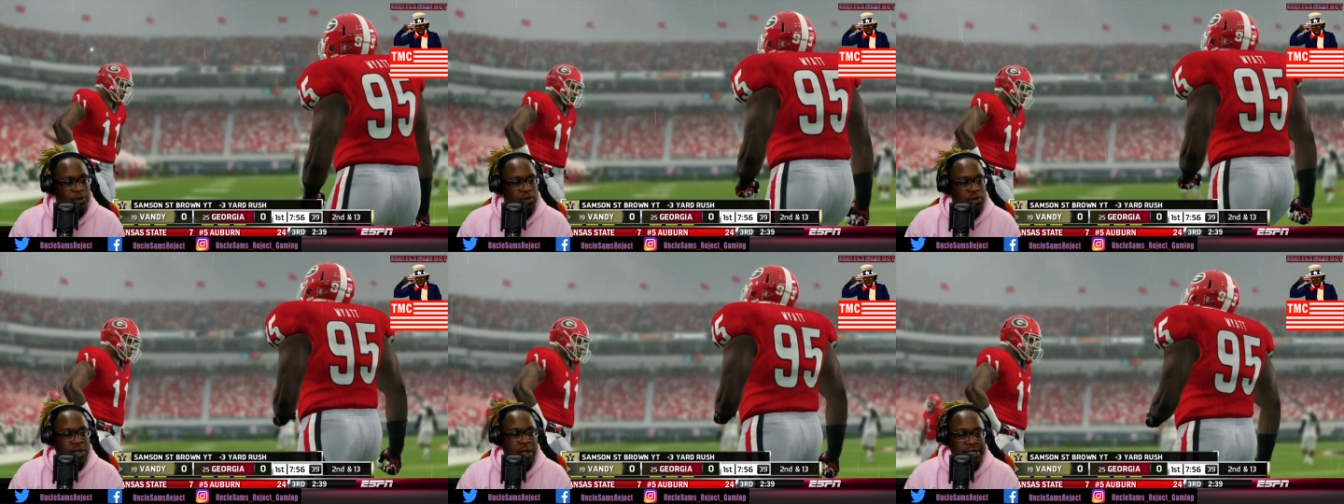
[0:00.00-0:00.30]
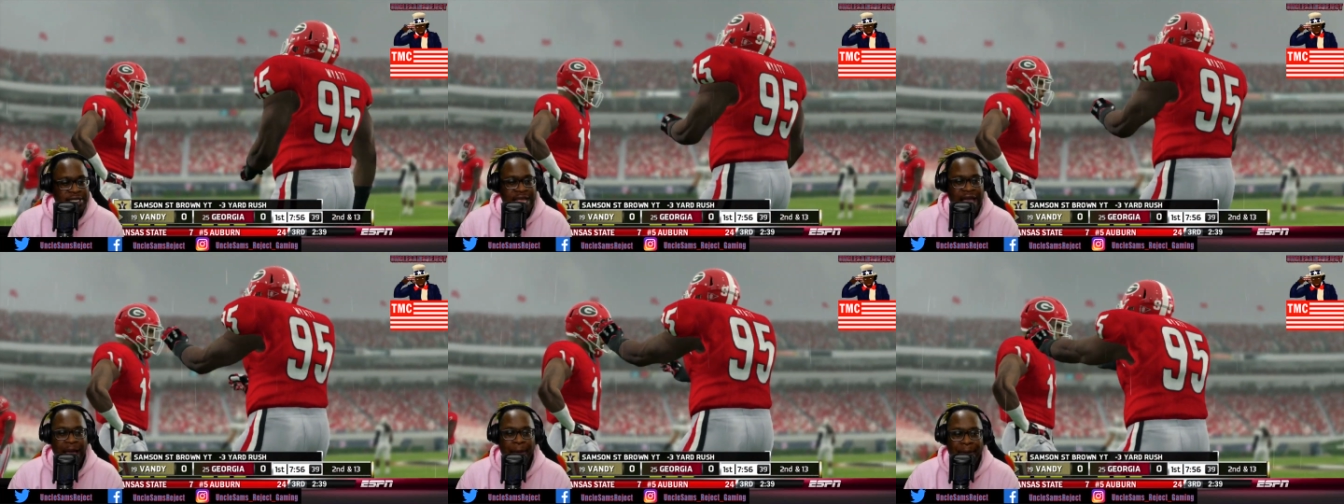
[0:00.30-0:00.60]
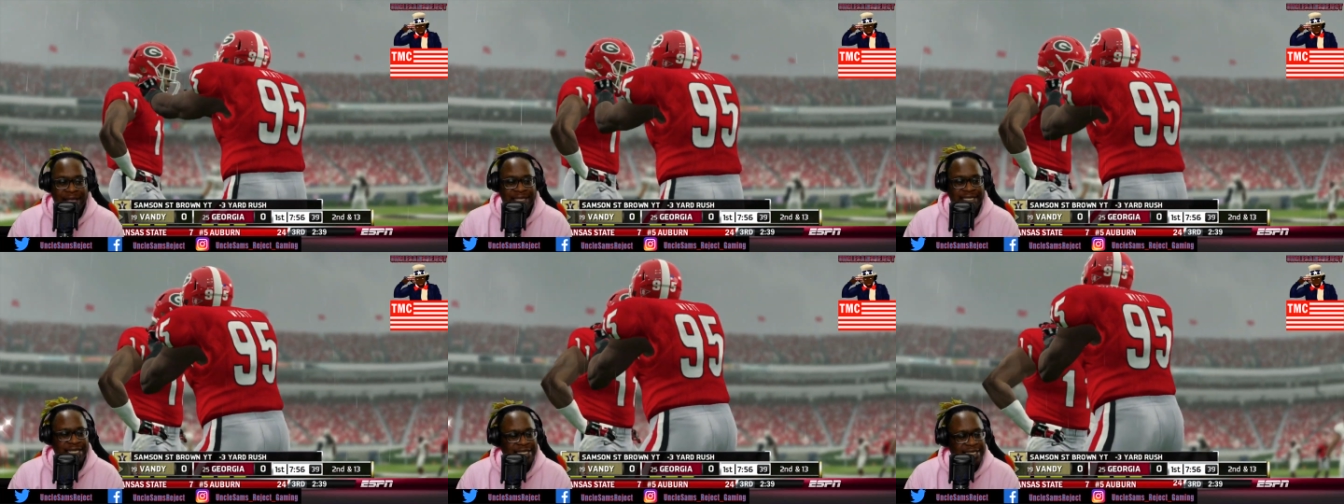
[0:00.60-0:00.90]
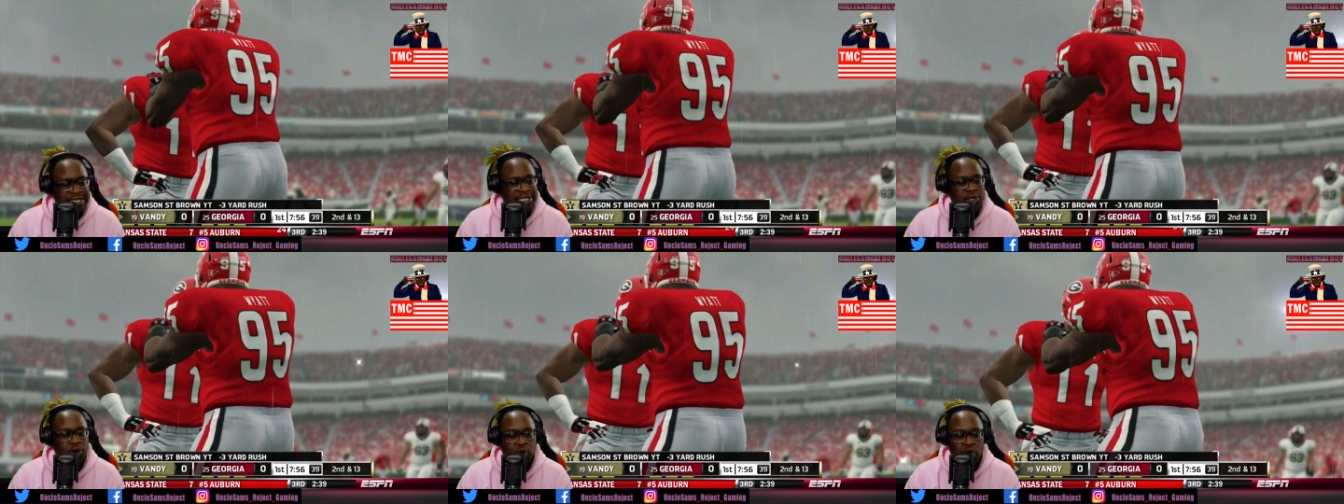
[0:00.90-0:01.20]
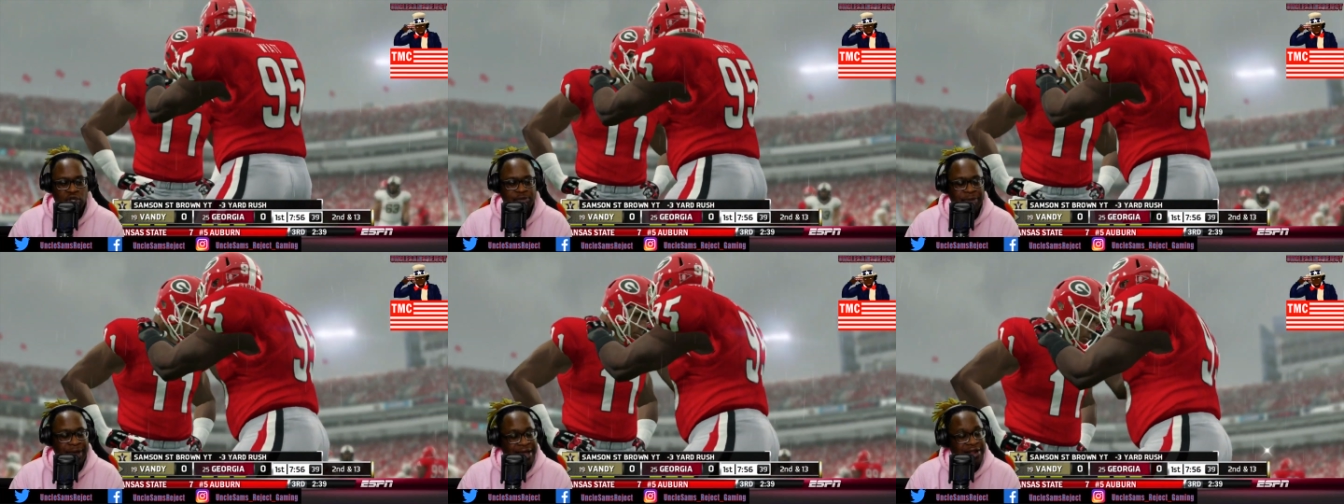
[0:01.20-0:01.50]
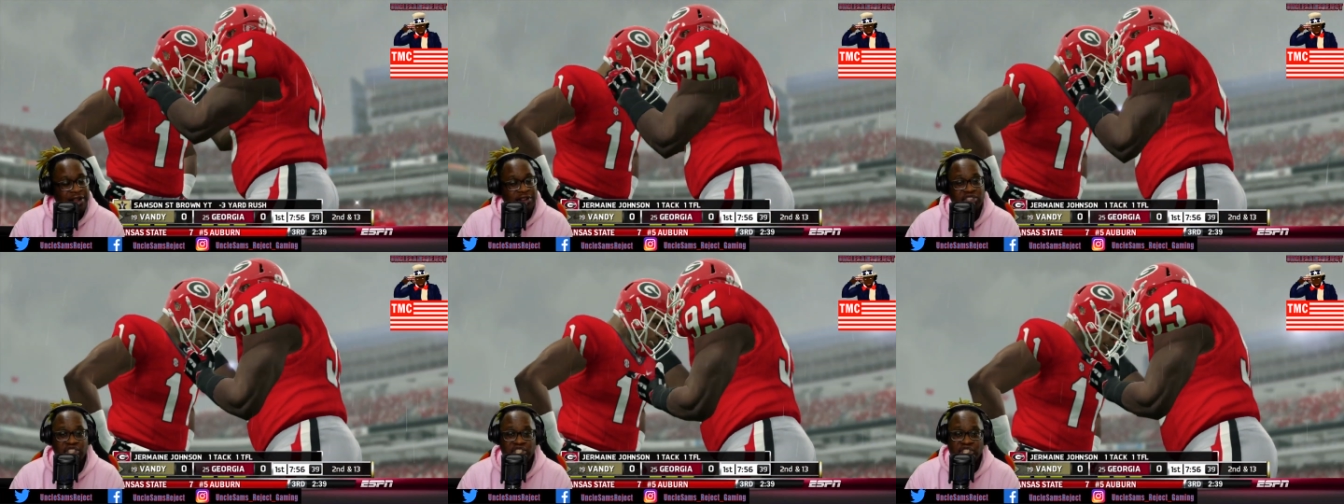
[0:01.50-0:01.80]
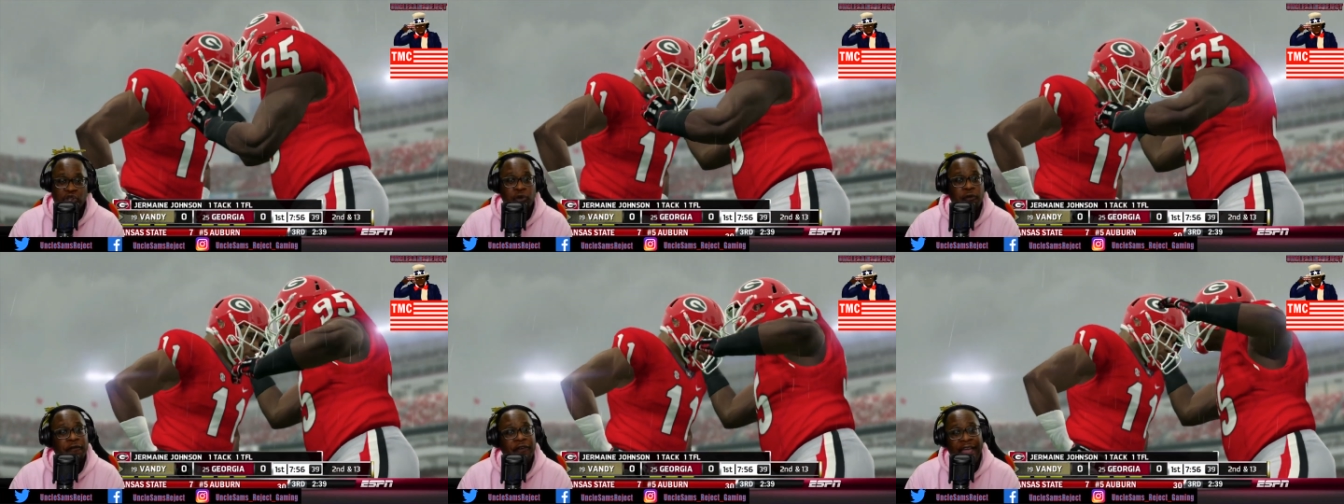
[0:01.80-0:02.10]
of the, the top SEC schools, man, they're
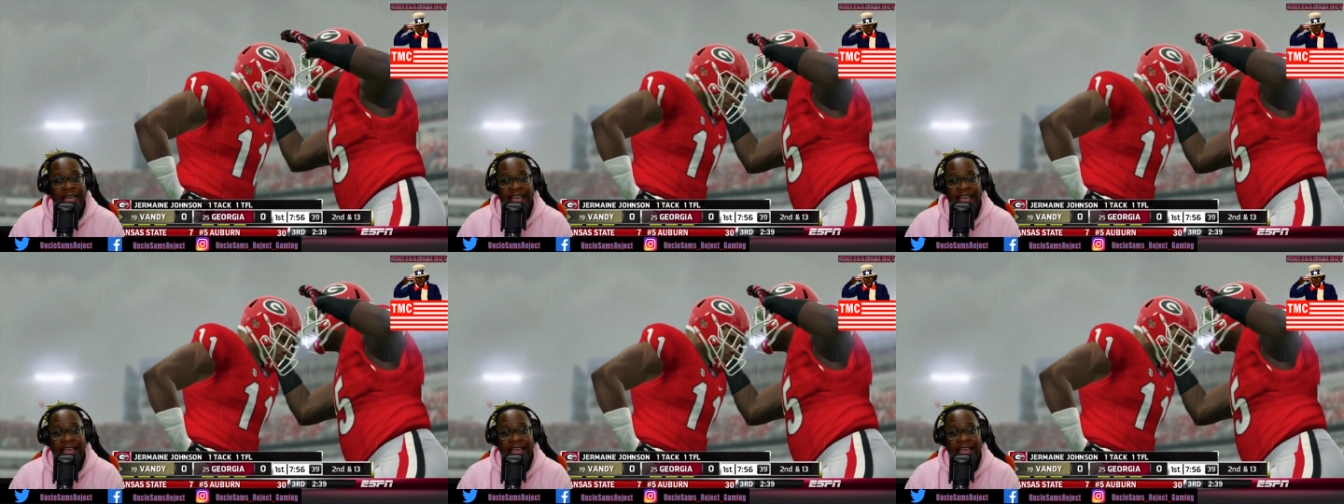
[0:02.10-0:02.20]
just too